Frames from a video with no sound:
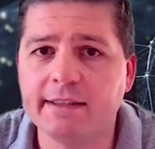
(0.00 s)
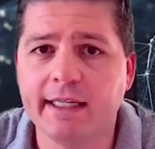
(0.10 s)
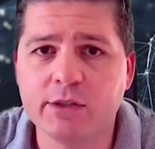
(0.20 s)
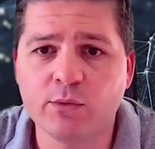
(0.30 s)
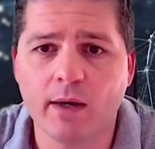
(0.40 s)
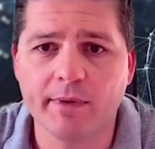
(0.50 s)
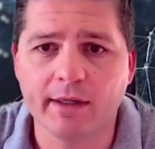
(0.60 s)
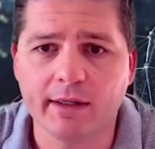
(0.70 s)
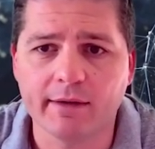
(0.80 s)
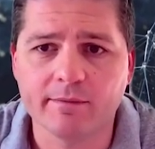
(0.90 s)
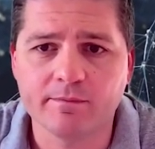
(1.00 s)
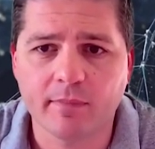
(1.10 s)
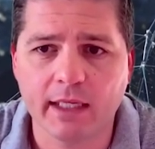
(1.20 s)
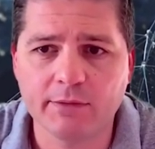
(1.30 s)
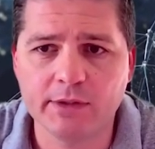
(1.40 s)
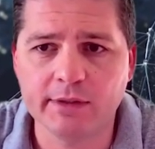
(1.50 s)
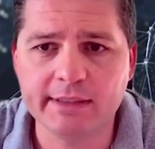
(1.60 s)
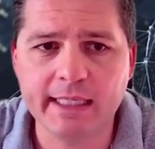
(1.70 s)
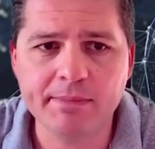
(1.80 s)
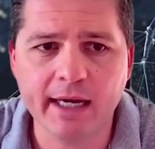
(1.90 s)
attending today's webinar as we do a
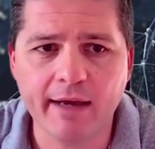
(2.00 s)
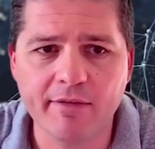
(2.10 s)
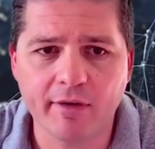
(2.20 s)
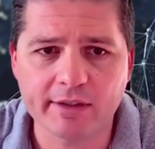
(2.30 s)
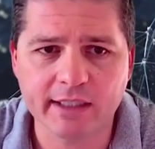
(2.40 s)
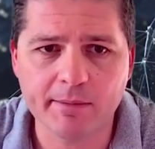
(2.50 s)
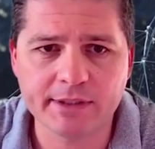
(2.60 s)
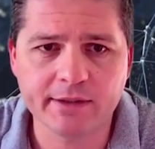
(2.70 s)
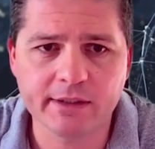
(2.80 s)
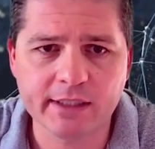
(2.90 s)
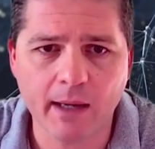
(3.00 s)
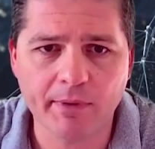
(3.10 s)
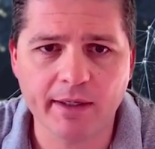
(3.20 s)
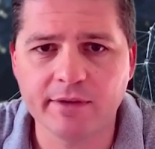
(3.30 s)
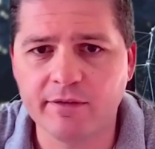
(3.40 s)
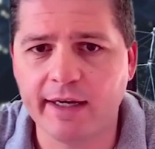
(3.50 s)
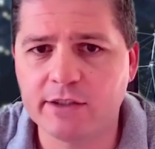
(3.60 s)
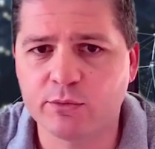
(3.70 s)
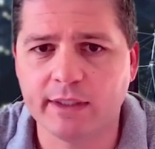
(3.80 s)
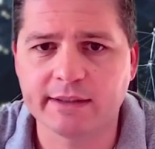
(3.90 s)
deep dive in our cybersecurity topic of
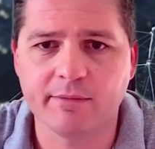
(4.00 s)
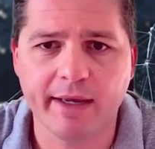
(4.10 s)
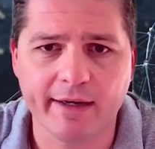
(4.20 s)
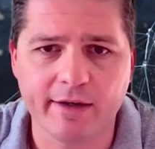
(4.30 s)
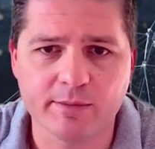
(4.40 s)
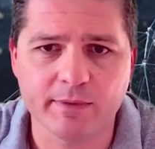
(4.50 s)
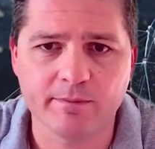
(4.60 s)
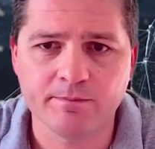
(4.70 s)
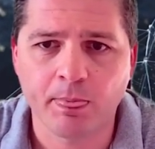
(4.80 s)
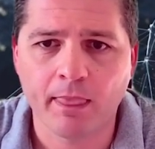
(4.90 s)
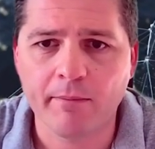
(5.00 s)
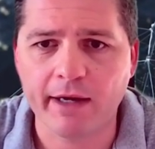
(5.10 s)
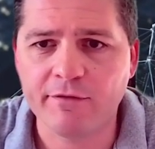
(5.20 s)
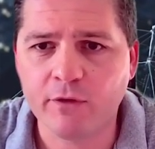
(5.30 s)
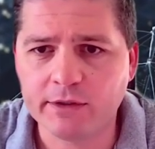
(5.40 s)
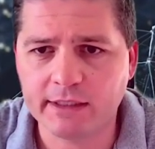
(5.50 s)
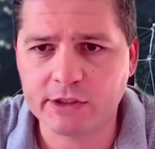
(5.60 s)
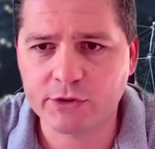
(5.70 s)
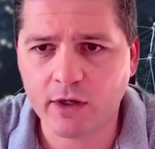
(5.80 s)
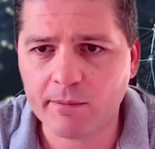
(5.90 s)
device risk and management. By enforcing
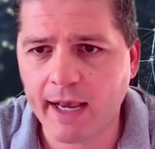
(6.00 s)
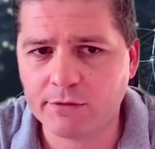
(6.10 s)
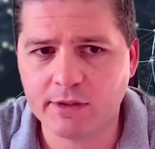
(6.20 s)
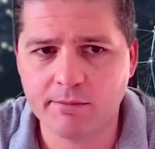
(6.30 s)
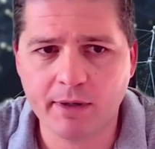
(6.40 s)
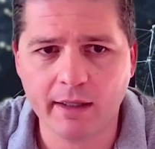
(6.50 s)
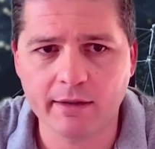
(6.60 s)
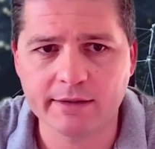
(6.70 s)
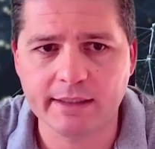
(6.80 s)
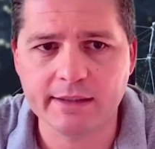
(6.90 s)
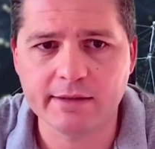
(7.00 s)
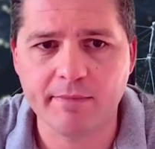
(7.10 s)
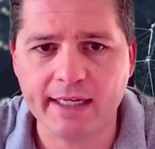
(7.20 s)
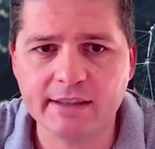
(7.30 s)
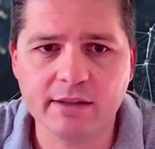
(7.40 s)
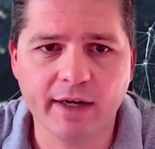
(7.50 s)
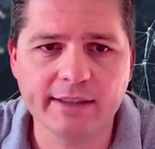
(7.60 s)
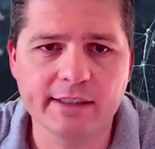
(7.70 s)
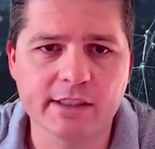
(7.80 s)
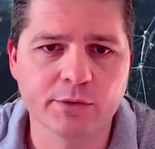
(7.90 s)
strong passwords and policies, managing
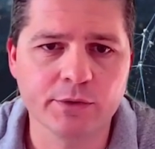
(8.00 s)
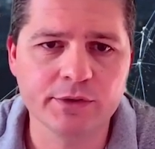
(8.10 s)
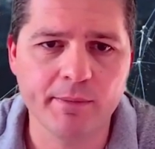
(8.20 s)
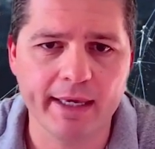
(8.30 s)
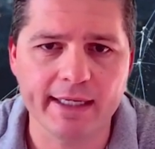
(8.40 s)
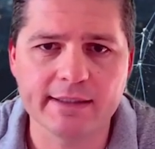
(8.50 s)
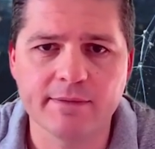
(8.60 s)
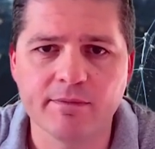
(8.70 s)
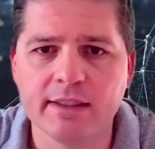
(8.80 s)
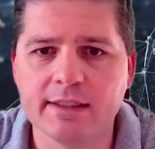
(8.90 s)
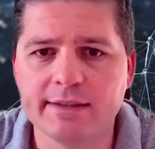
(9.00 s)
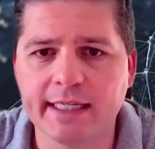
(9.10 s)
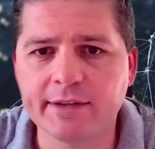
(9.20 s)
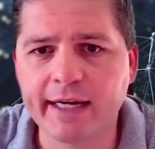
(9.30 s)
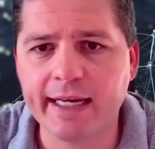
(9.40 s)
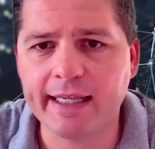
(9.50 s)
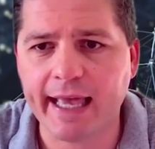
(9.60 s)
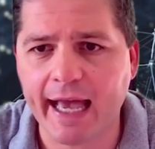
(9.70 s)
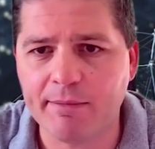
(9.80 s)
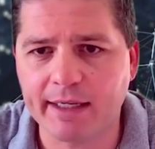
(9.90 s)
devices through domains, segregating
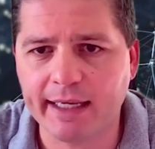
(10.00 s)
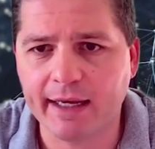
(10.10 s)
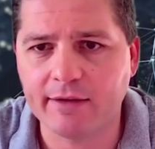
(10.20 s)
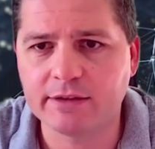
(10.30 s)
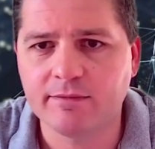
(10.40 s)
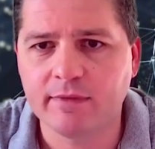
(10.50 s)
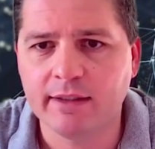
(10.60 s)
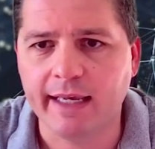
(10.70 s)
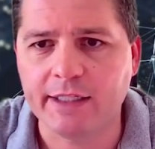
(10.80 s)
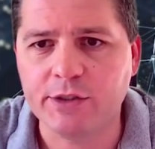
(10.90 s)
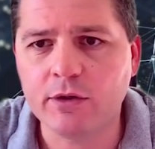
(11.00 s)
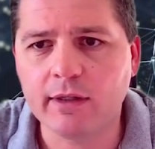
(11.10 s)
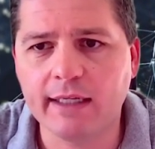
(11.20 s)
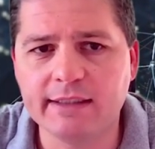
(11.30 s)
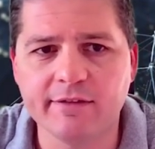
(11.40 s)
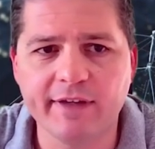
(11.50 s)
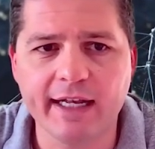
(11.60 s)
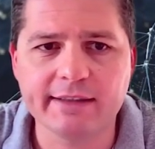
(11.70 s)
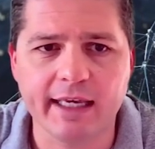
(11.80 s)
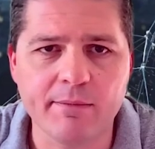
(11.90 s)
admin accounts, and utilizing
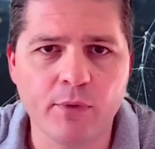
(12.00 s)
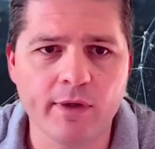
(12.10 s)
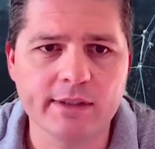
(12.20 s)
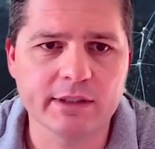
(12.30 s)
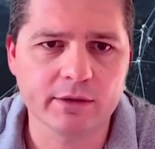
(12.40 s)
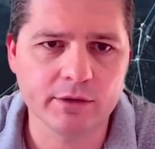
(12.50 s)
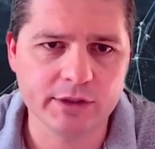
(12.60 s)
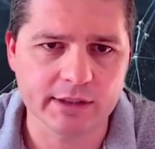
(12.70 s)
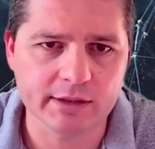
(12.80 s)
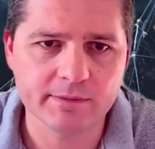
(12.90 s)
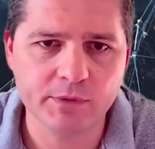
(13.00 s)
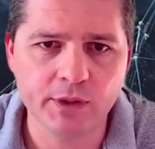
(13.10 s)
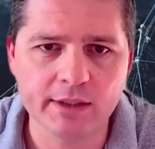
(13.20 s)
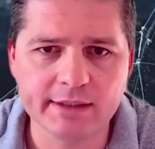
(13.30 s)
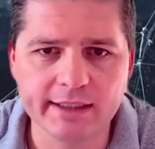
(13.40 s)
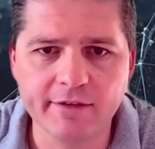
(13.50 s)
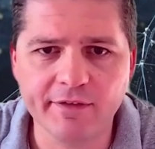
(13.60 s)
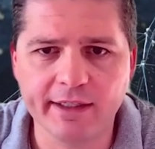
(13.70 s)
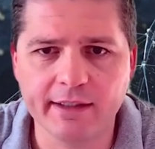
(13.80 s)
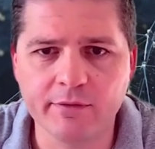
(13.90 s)
advanced endpoint solutions, you can
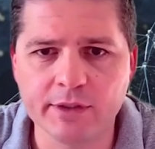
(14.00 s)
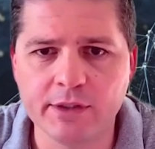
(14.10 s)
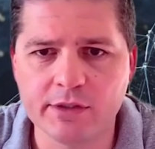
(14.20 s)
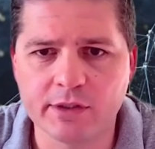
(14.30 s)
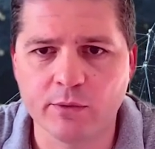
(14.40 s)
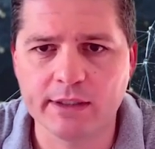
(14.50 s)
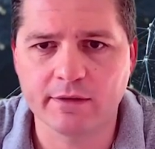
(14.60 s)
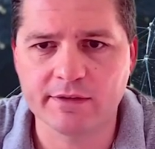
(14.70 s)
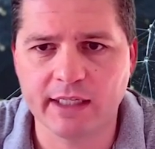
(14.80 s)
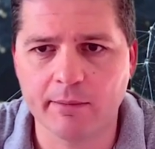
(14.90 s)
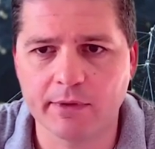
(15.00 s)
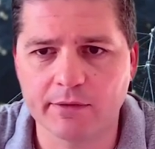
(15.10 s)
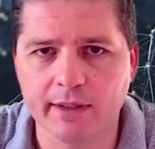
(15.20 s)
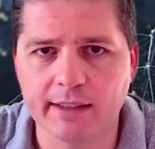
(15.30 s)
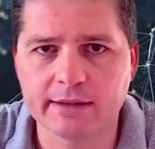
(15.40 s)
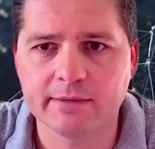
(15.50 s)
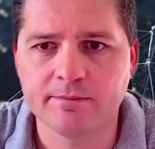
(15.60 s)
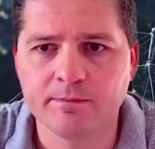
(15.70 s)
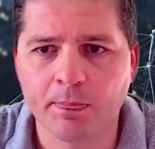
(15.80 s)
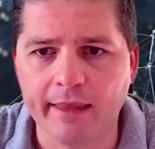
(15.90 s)
significantly reduce the risk of cyber threats.
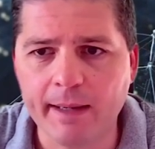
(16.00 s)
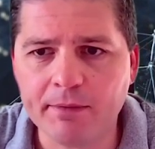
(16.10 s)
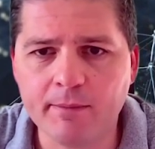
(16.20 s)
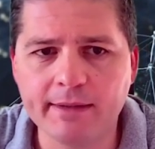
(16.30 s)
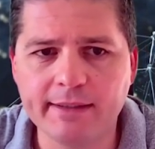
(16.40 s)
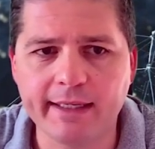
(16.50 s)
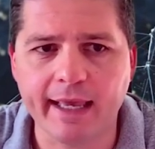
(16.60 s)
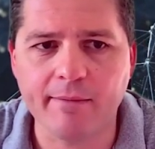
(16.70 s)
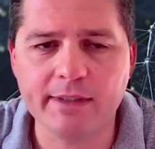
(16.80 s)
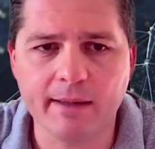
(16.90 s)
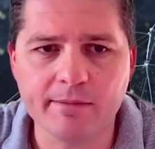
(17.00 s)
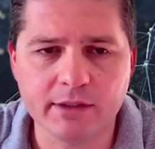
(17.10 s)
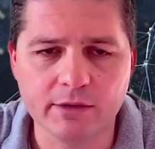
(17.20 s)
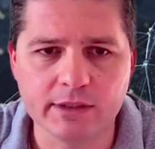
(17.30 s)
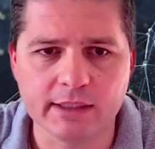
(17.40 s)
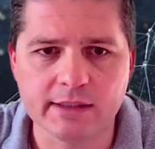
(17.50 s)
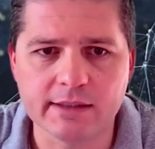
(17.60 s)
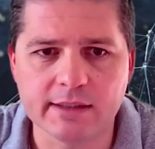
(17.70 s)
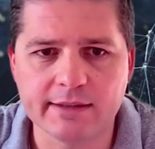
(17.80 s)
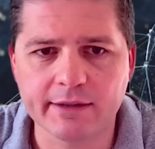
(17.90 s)
Implementing MDM
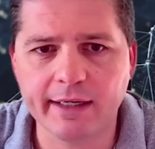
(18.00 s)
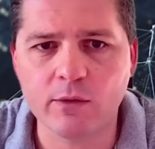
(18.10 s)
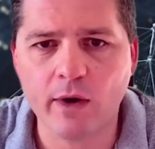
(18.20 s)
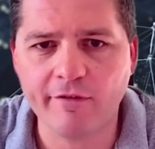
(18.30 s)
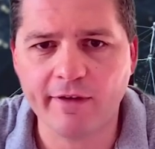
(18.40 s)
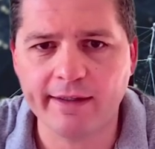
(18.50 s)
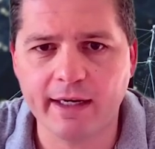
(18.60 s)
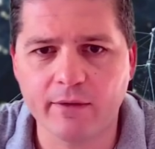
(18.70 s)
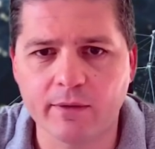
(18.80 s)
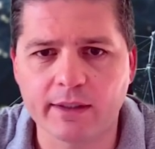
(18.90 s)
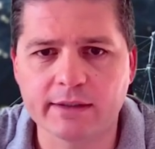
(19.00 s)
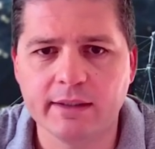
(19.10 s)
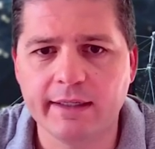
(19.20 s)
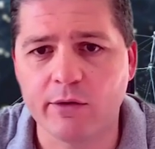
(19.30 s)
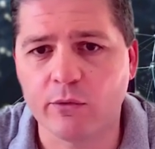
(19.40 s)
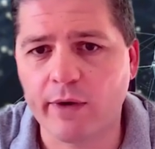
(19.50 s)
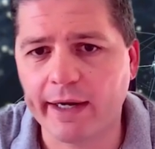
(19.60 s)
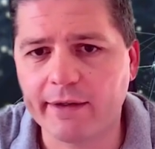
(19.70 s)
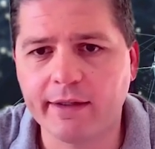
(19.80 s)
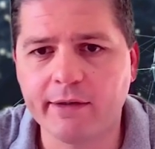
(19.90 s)
solutions, segregating Wi-Fi networks, and
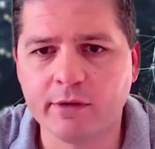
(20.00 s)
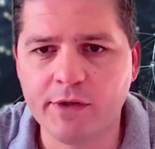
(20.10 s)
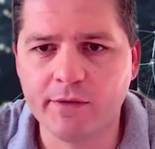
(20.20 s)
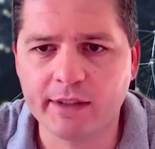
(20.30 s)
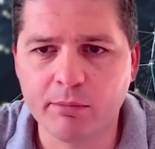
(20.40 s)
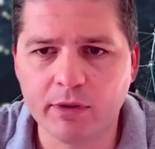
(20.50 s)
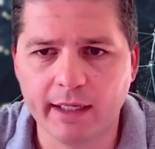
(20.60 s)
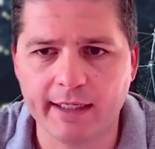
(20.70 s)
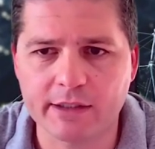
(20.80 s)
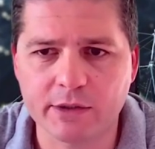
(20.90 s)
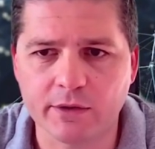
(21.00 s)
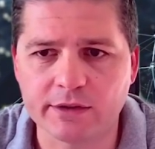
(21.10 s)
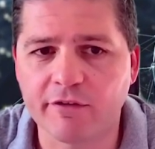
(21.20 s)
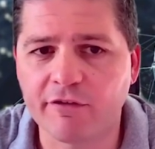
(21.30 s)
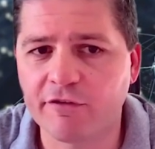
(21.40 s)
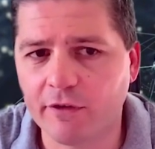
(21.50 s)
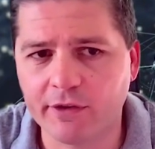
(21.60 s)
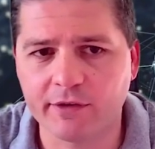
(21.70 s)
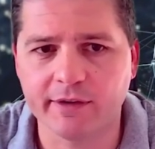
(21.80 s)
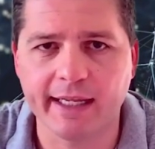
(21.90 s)
regularly reviewing compliance scores
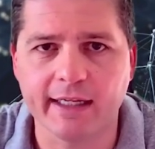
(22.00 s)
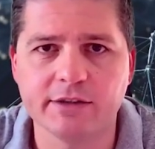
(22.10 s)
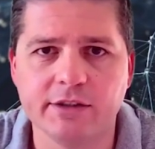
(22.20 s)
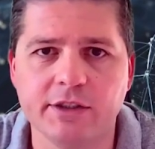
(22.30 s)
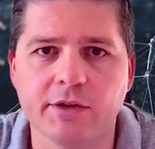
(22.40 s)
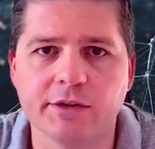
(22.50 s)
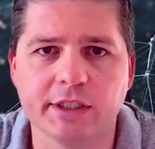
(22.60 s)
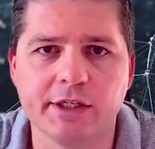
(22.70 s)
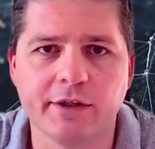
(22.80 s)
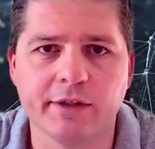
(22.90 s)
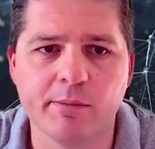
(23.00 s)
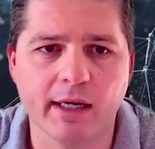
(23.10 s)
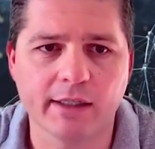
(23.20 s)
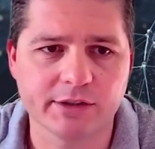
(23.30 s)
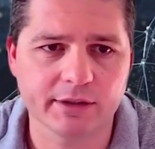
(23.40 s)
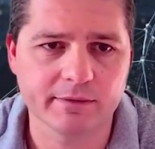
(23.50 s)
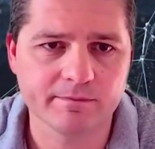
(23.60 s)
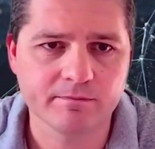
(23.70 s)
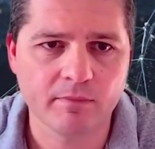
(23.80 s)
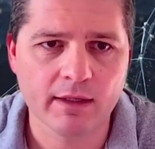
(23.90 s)
further enhance your security posture.